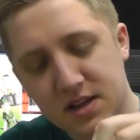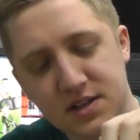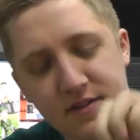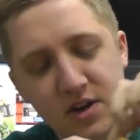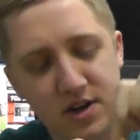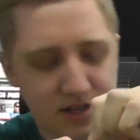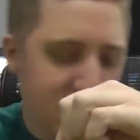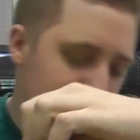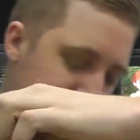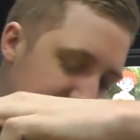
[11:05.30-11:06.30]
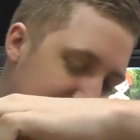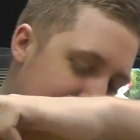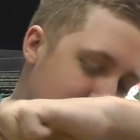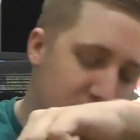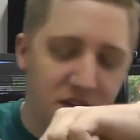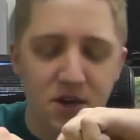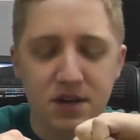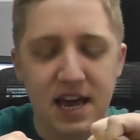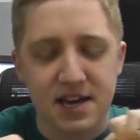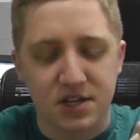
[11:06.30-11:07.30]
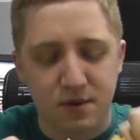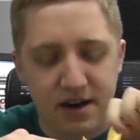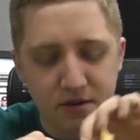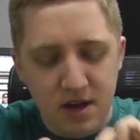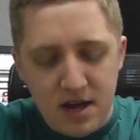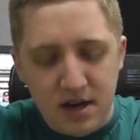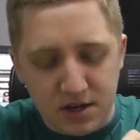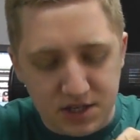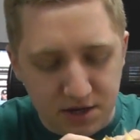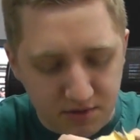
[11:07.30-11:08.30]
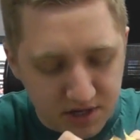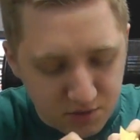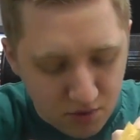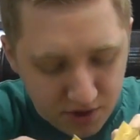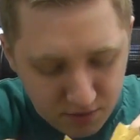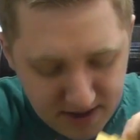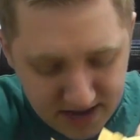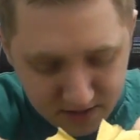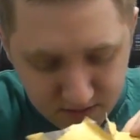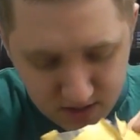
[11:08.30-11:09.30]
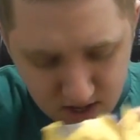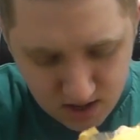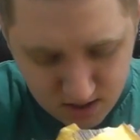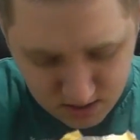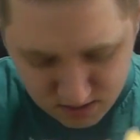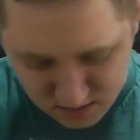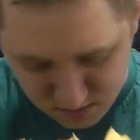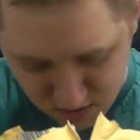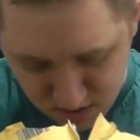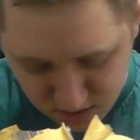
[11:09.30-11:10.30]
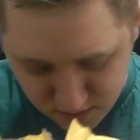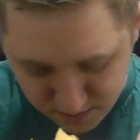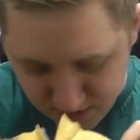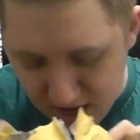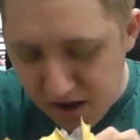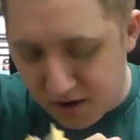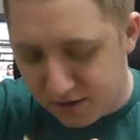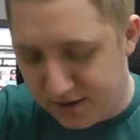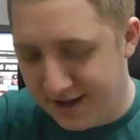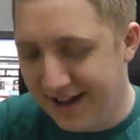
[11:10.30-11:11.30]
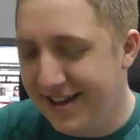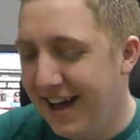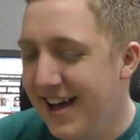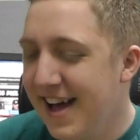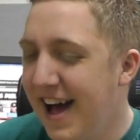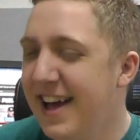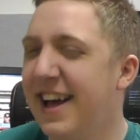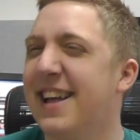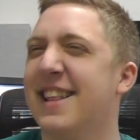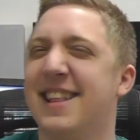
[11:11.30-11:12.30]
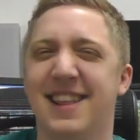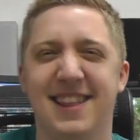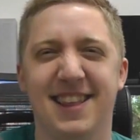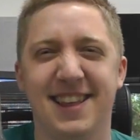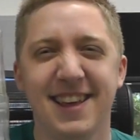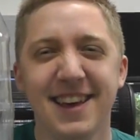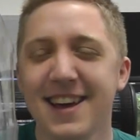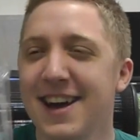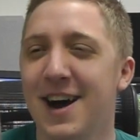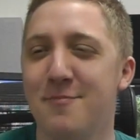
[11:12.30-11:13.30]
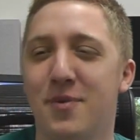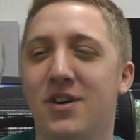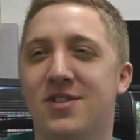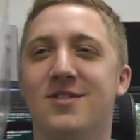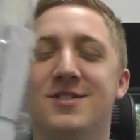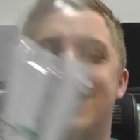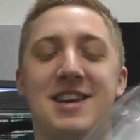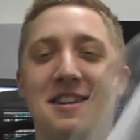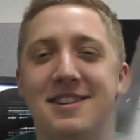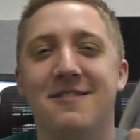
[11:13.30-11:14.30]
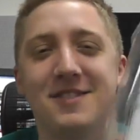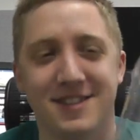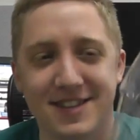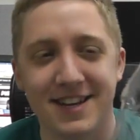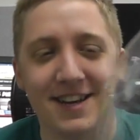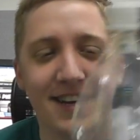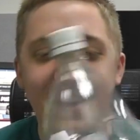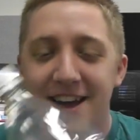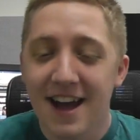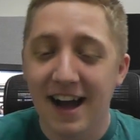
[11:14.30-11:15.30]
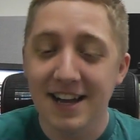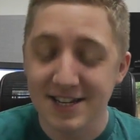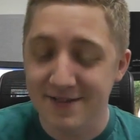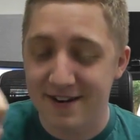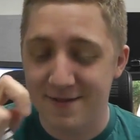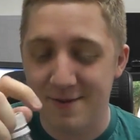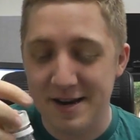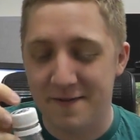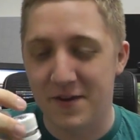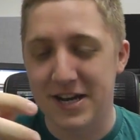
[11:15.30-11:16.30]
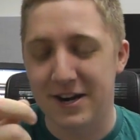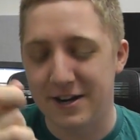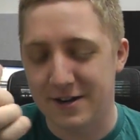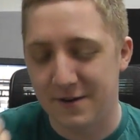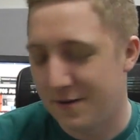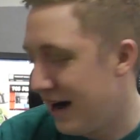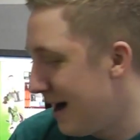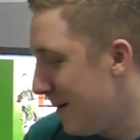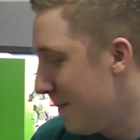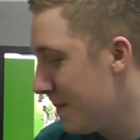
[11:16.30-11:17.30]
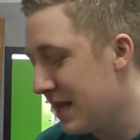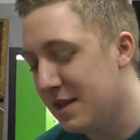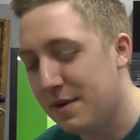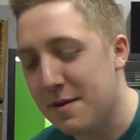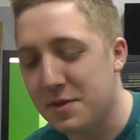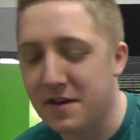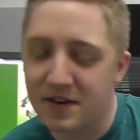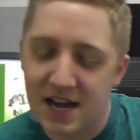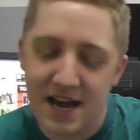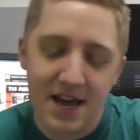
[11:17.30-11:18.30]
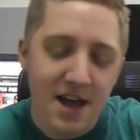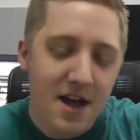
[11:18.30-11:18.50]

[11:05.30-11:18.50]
Let's have a look. This looks like it came from the UK as well, considering it's Royal Mail. Whoa! Oh! A bottle was sent out to sea. I actually read a really funny article in the paper the other day